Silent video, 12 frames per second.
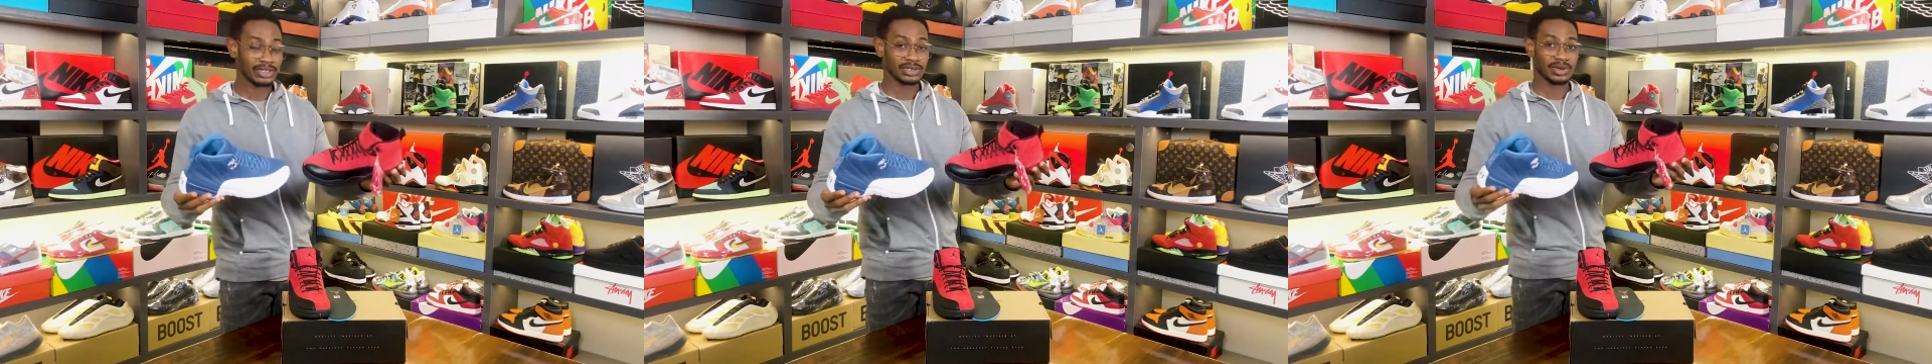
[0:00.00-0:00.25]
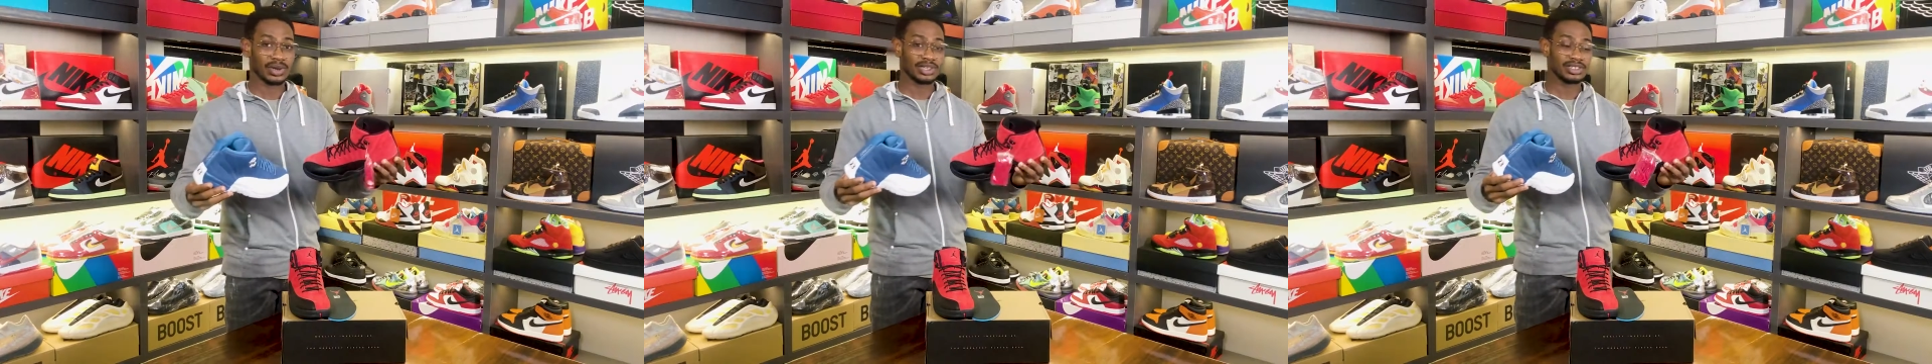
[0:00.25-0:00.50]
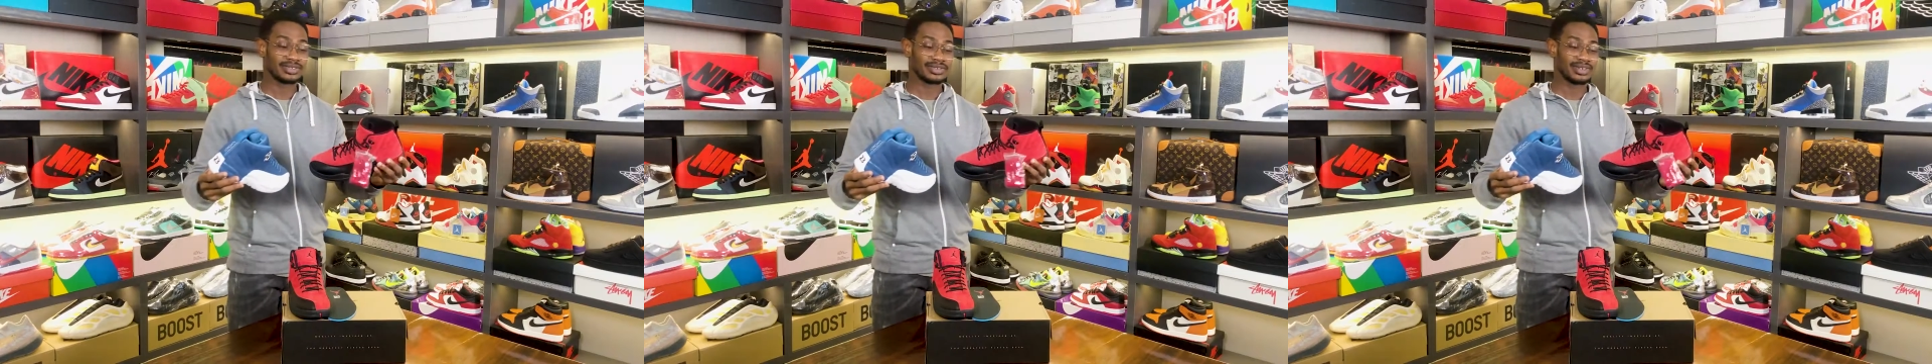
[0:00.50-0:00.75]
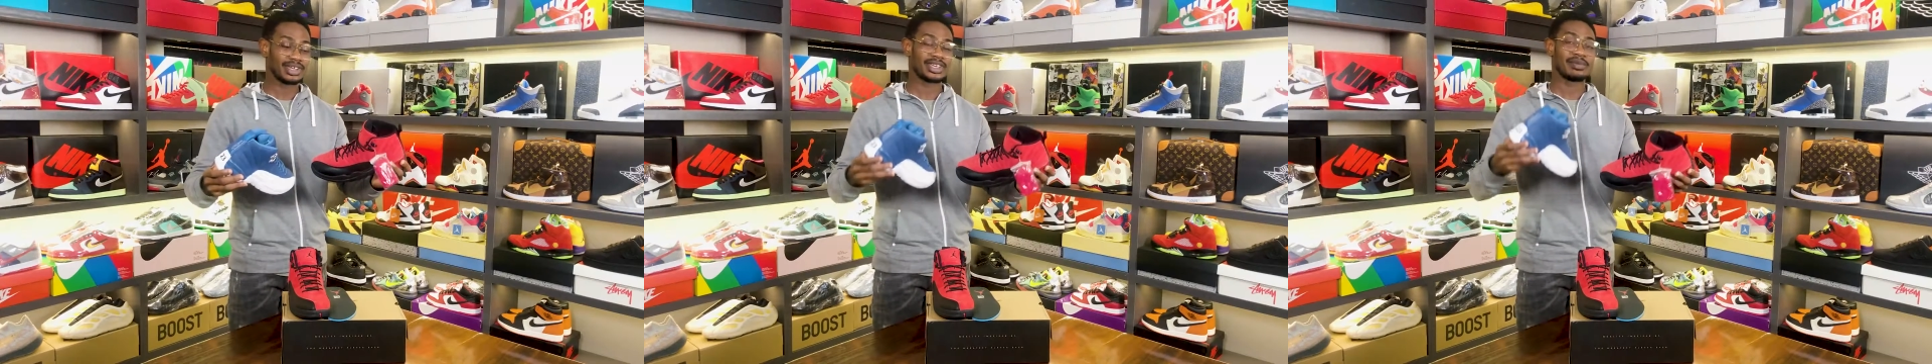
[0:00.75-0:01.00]
So I just
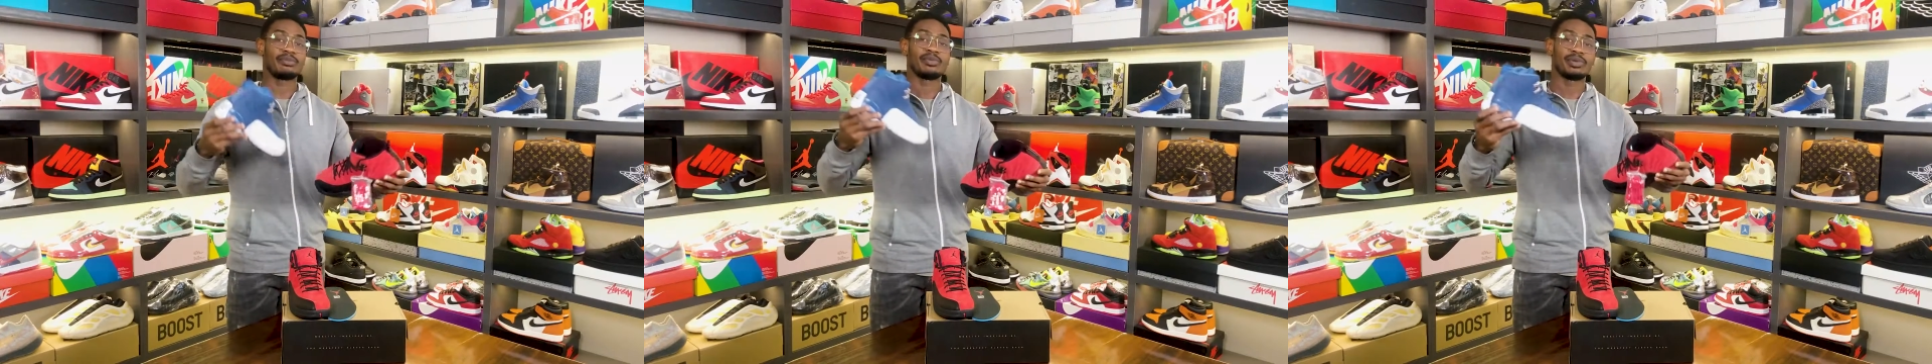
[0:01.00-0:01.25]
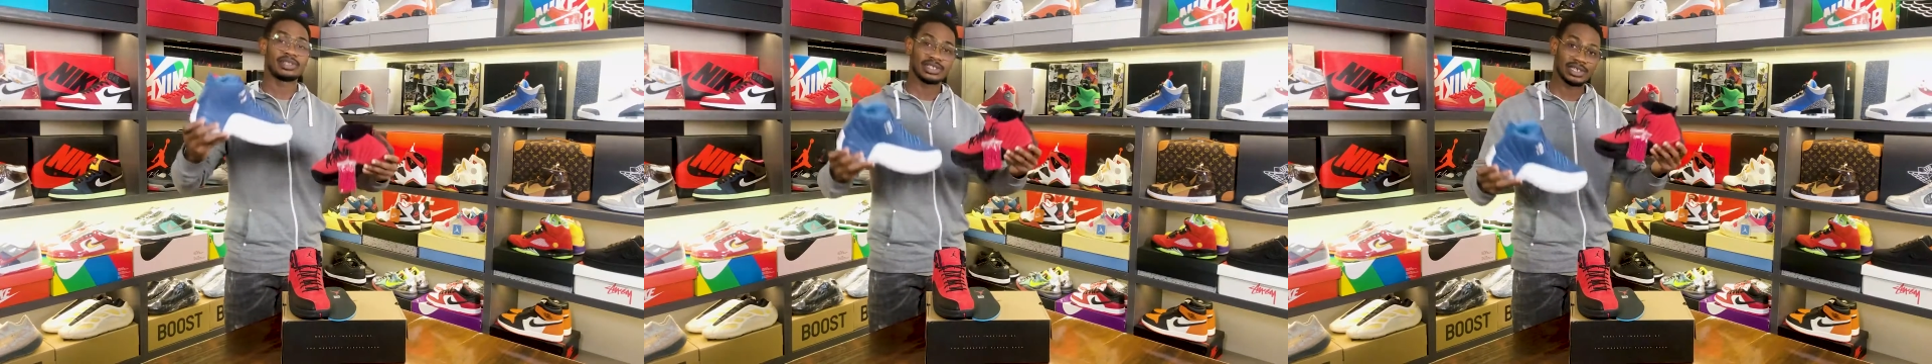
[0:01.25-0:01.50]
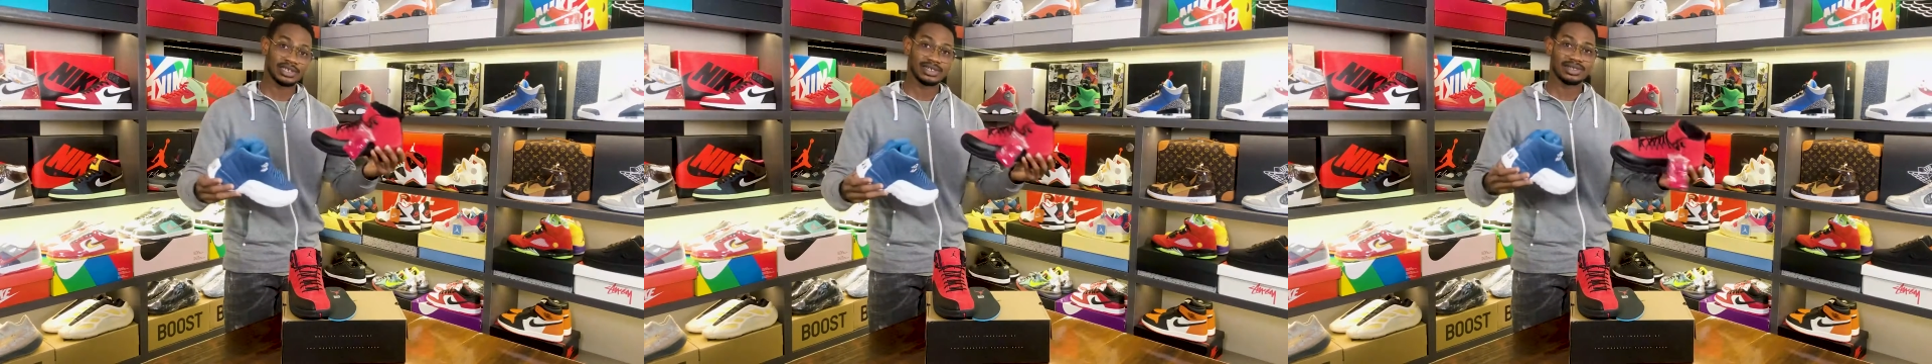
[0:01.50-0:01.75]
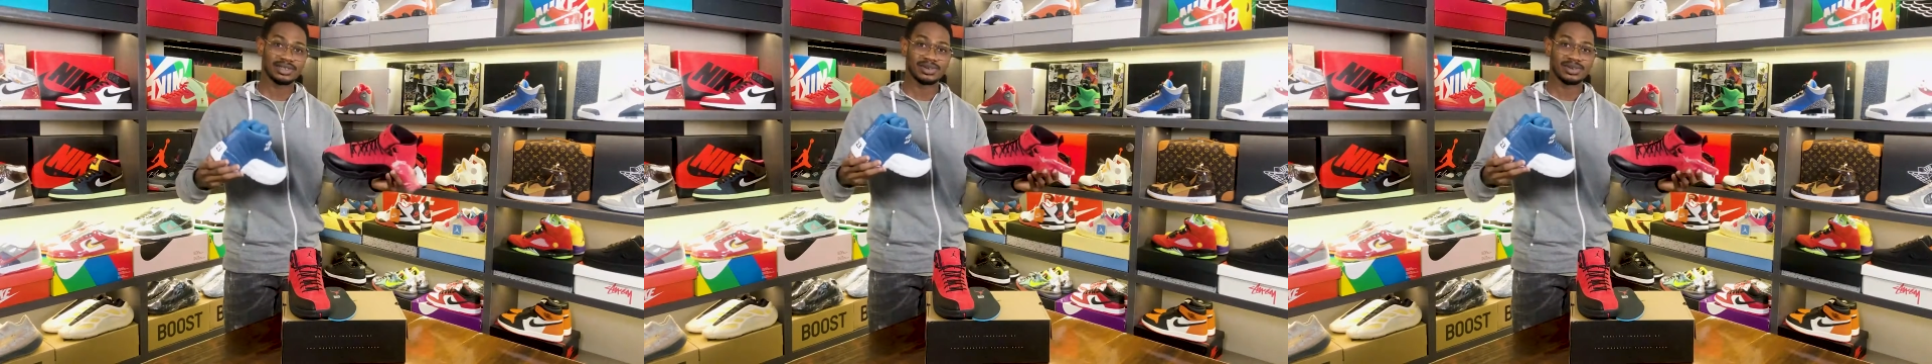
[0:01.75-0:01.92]
feel they keep repeating